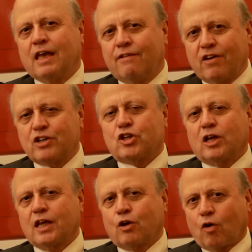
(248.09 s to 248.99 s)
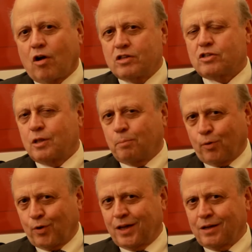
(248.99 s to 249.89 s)
eventually crossed the
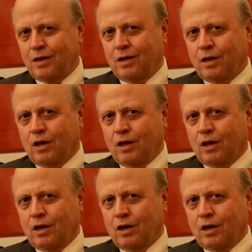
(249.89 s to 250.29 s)
point